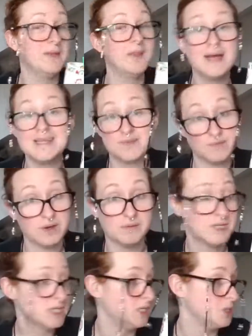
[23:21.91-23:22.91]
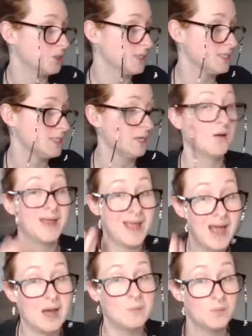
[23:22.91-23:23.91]
and that is very dangerous, and I
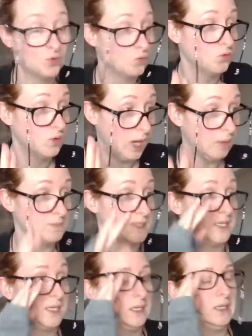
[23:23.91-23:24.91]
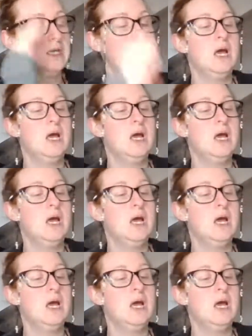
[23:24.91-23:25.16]
am clumsy